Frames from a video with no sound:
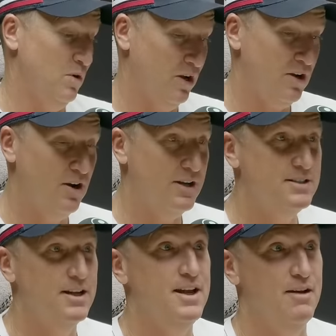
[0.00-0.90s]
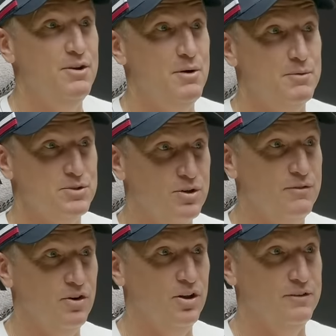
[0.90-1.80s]
Well, I, I can tell you everyone was
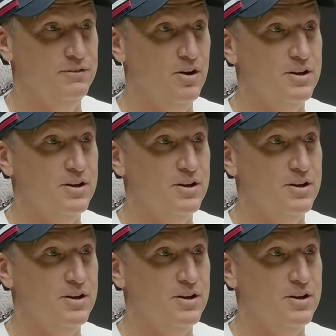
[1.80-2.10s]
looking for early